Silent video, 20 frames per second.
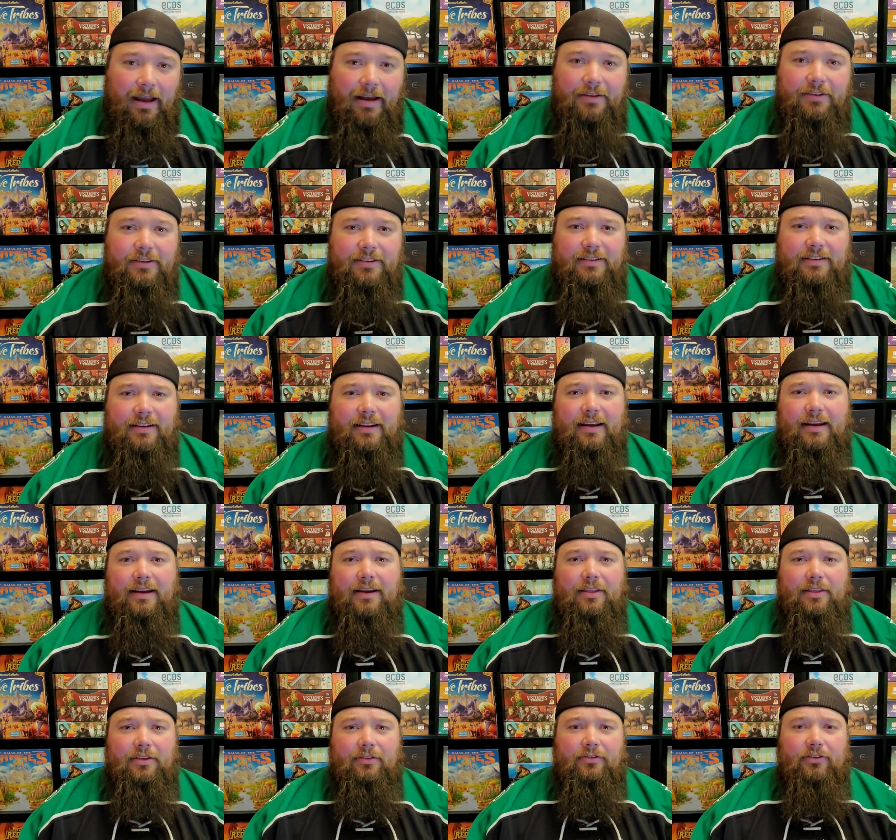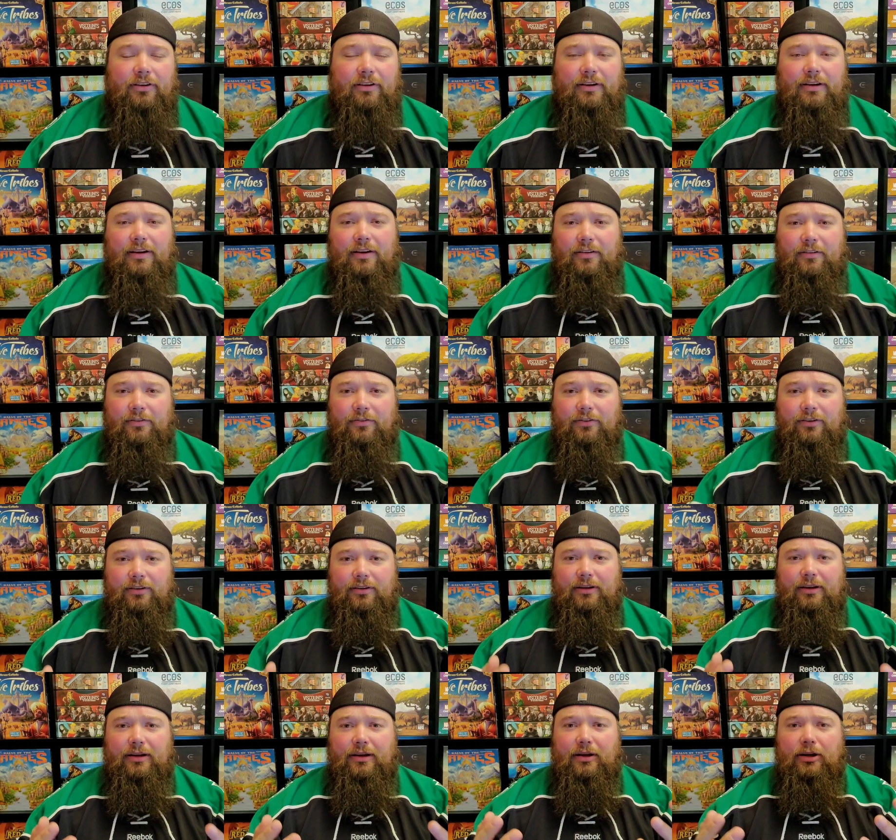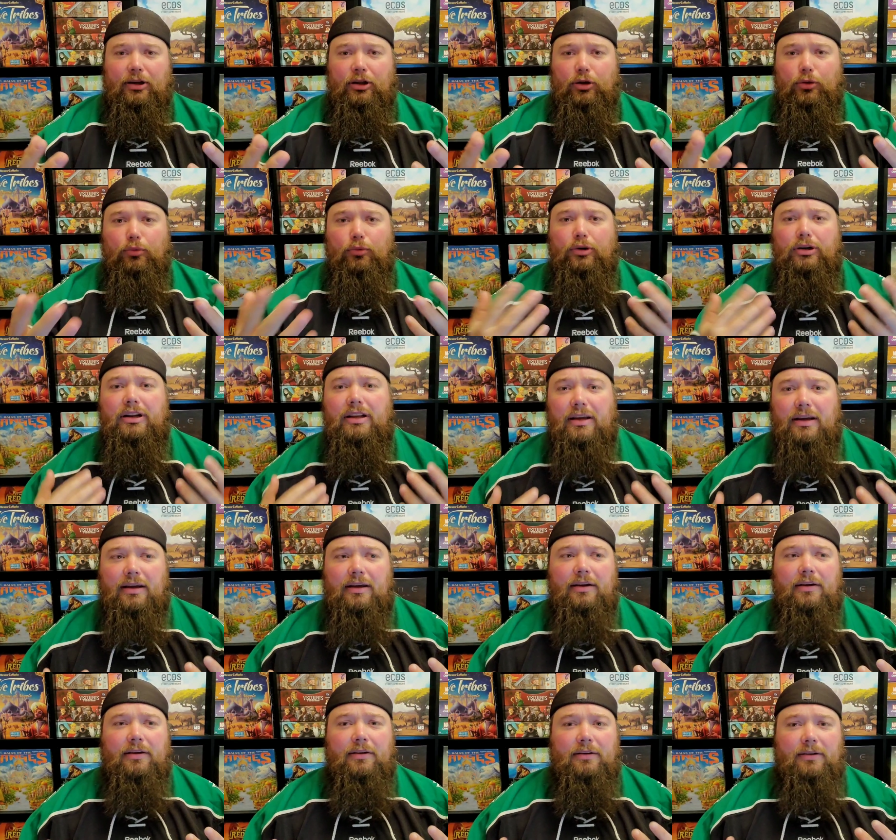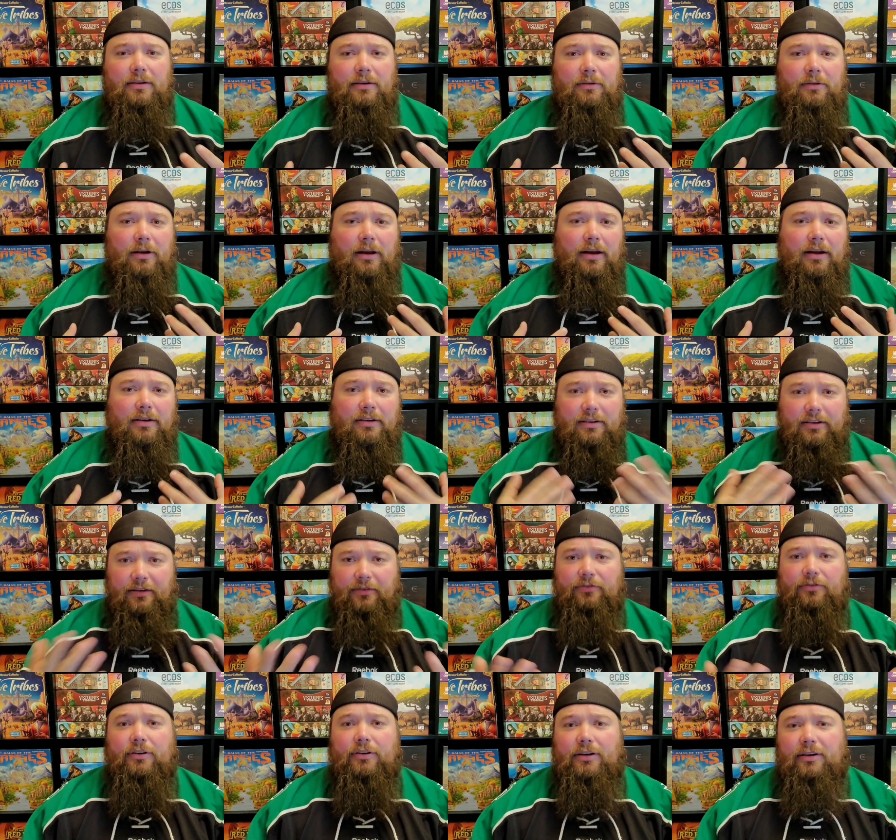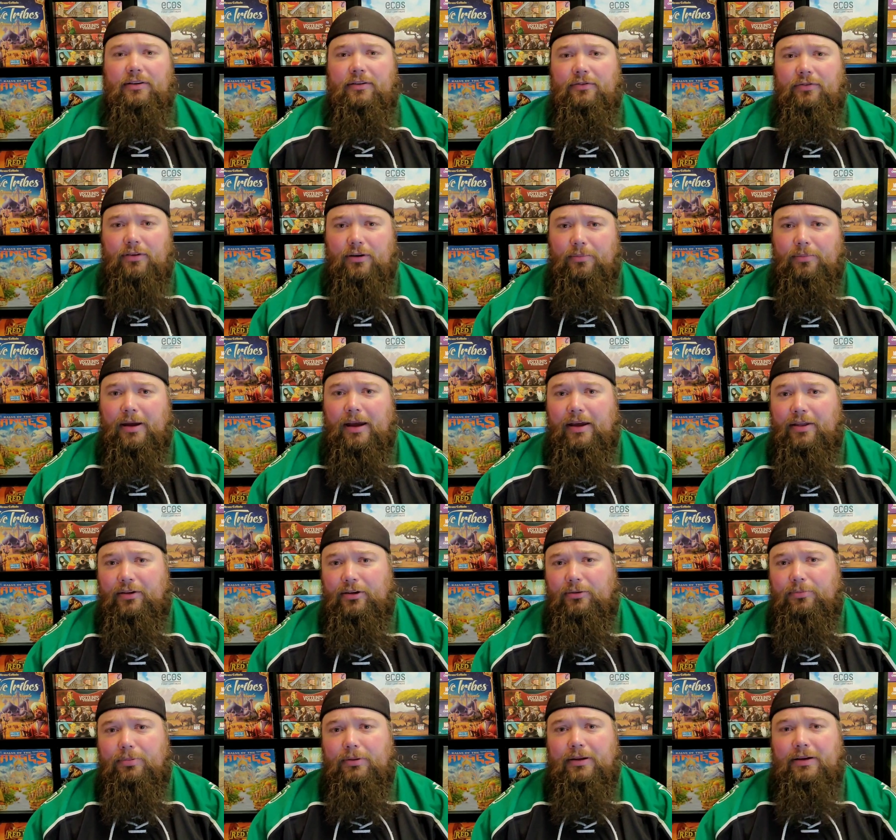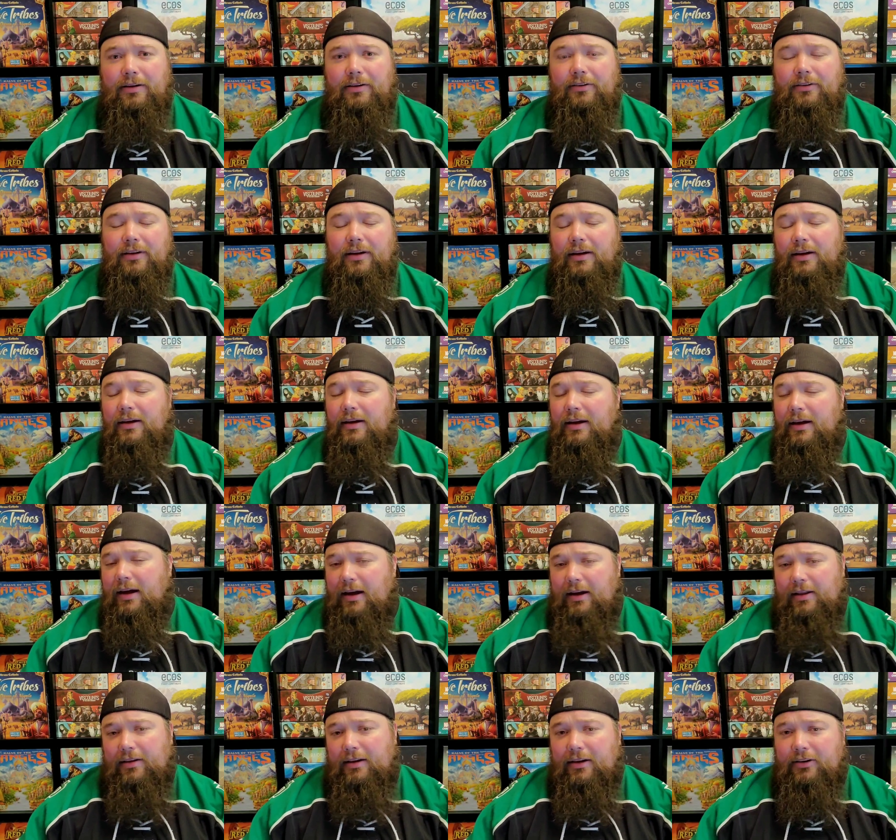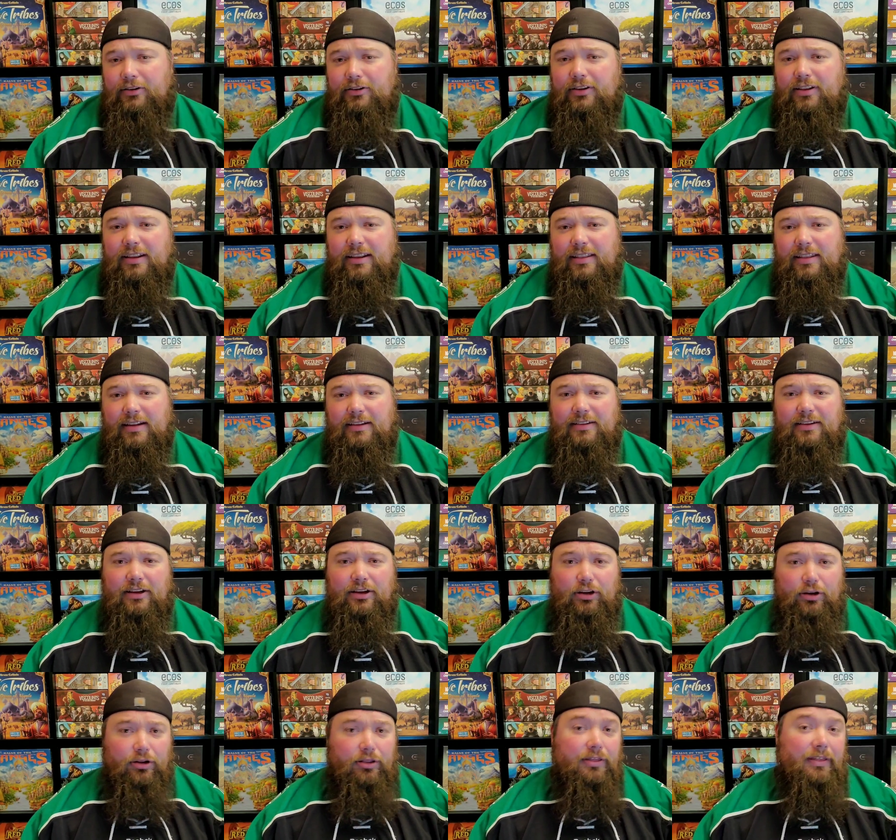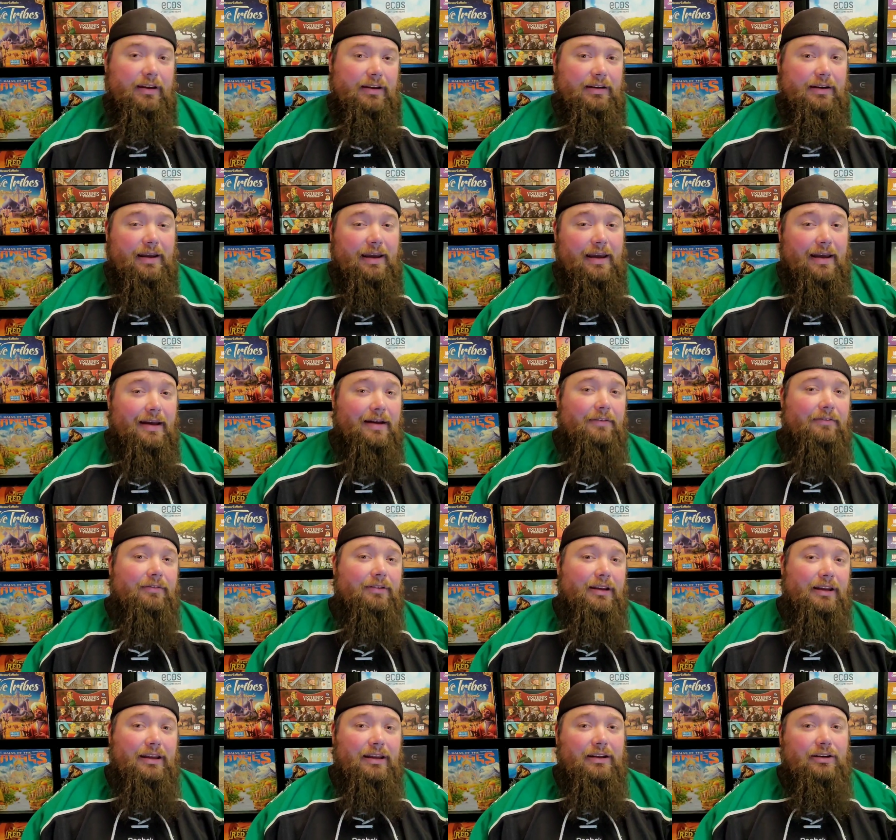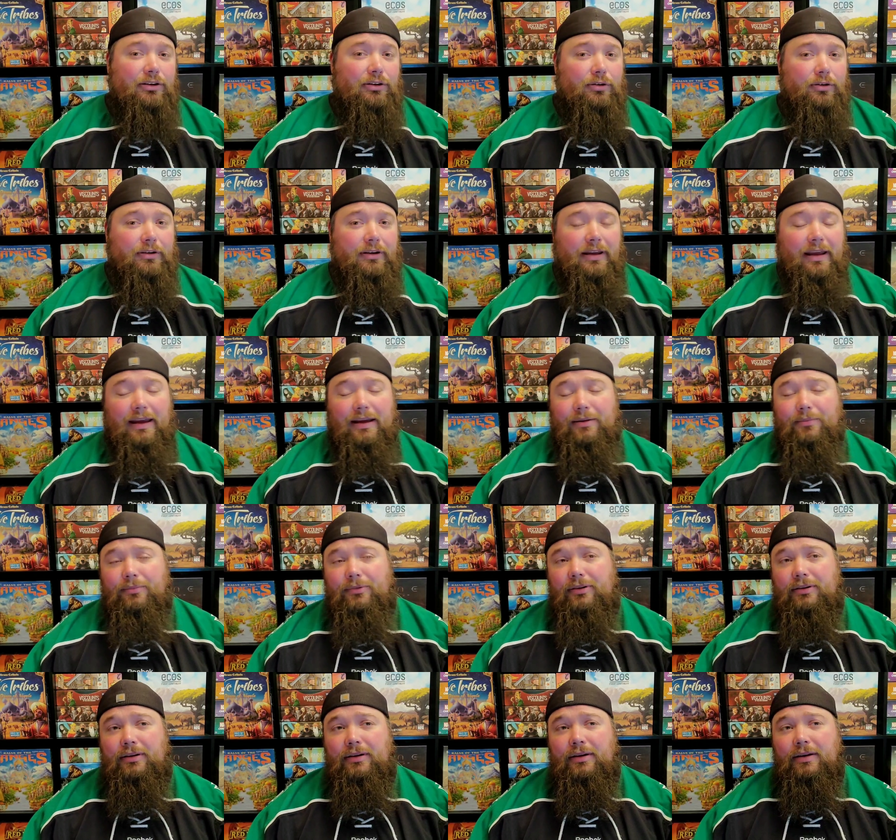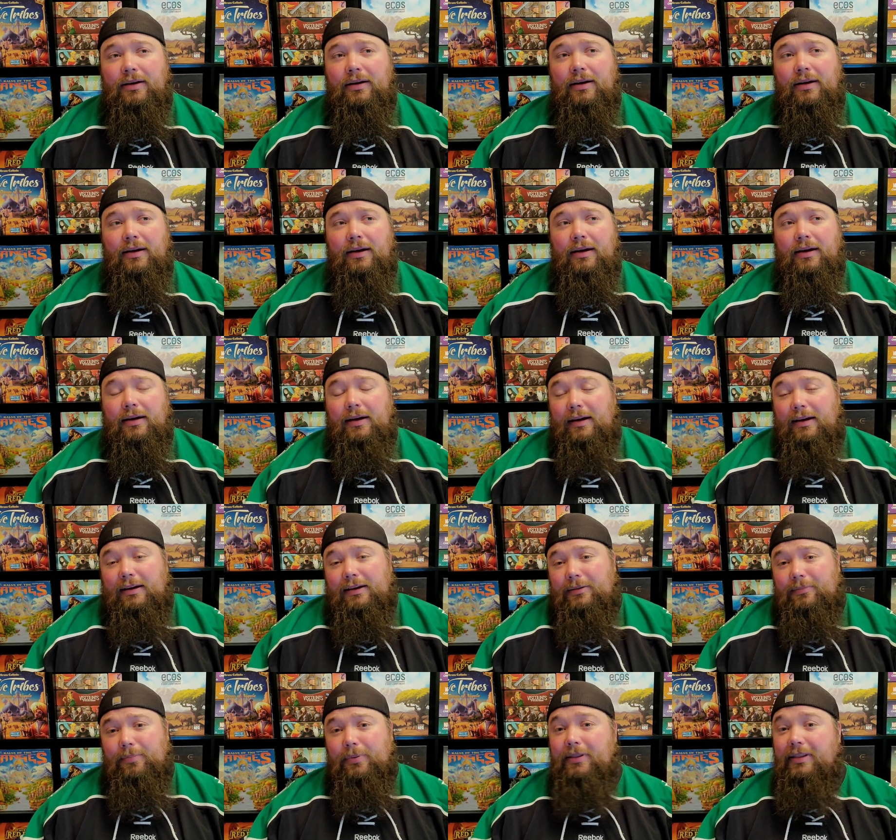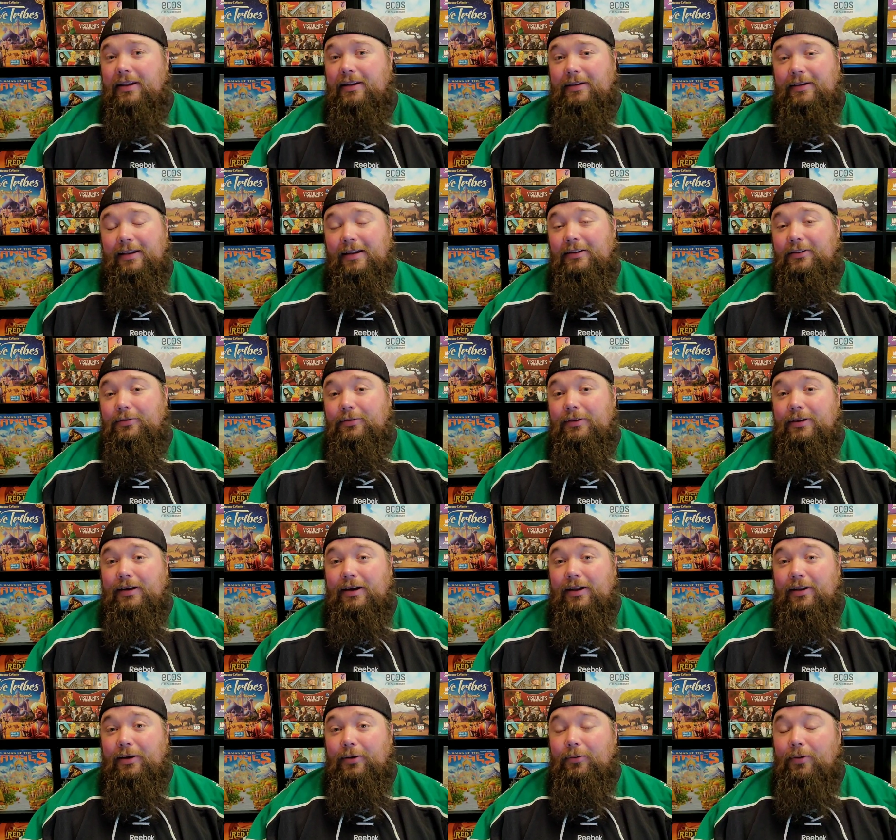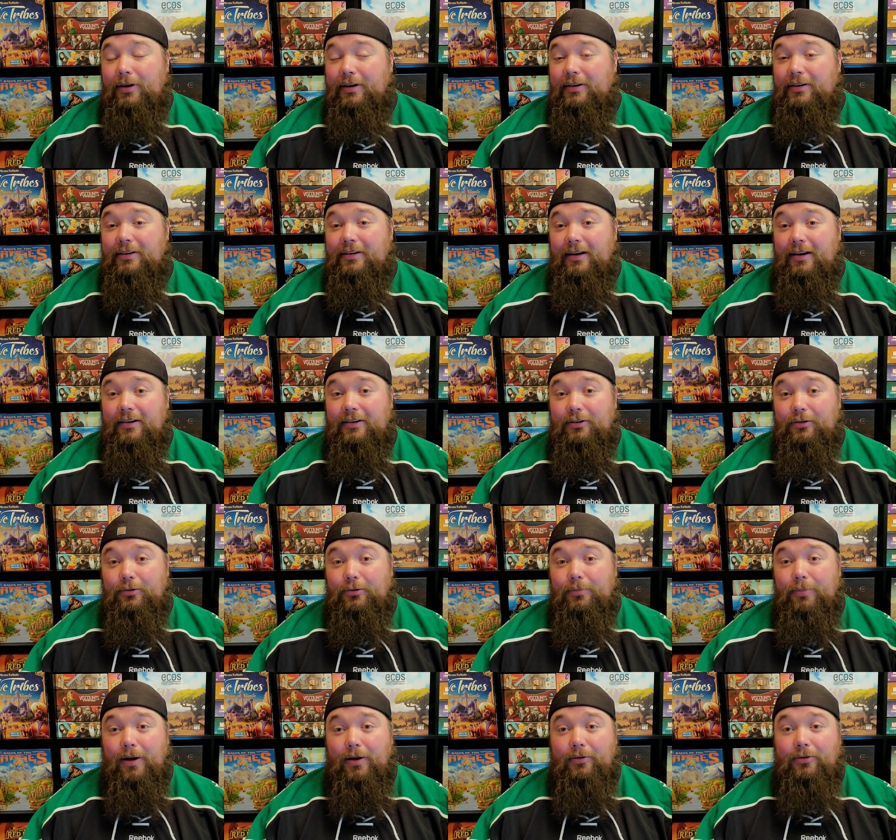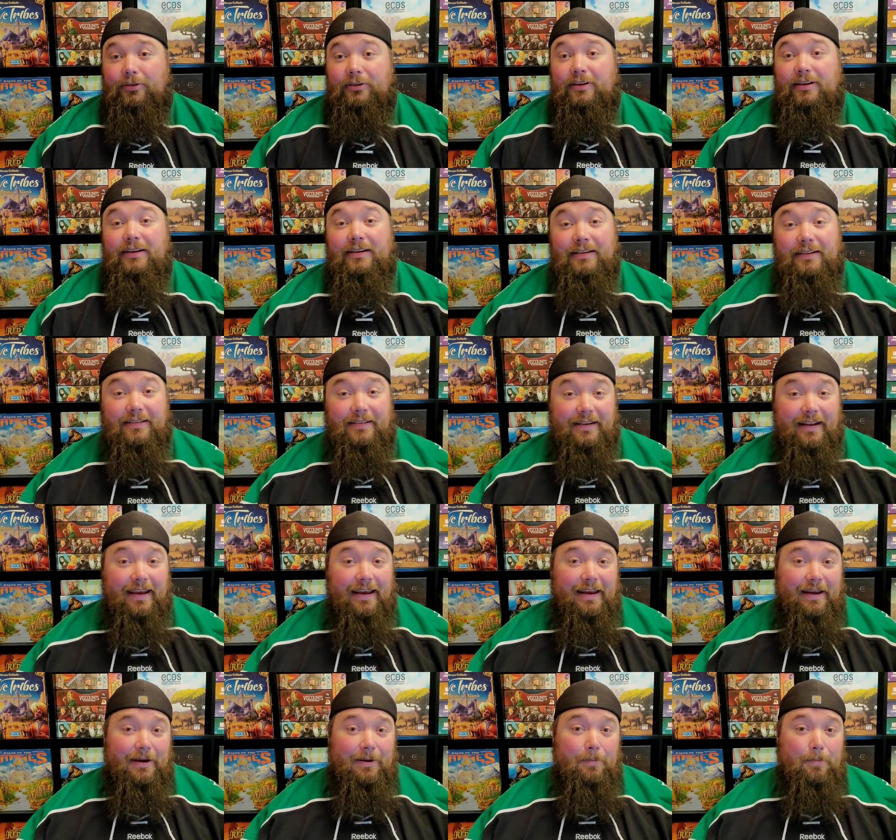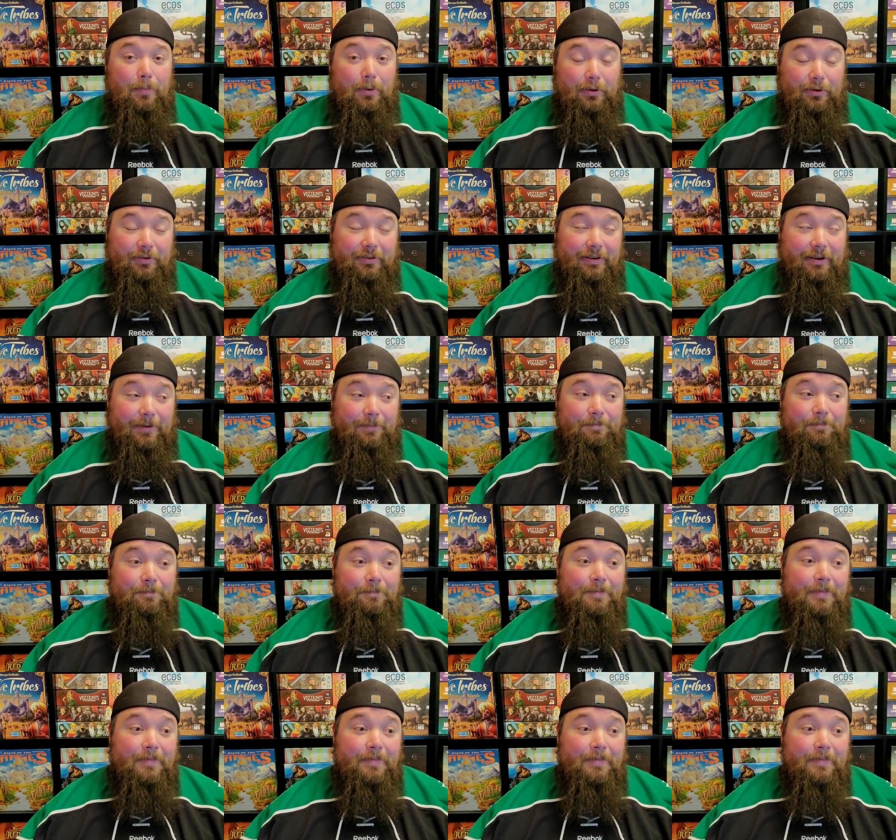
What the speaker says: I just like the feeling of feeling unique, different from other players. I just think that's a good thing to have in your games. But that's really all I wanted to talk to you about today, per se.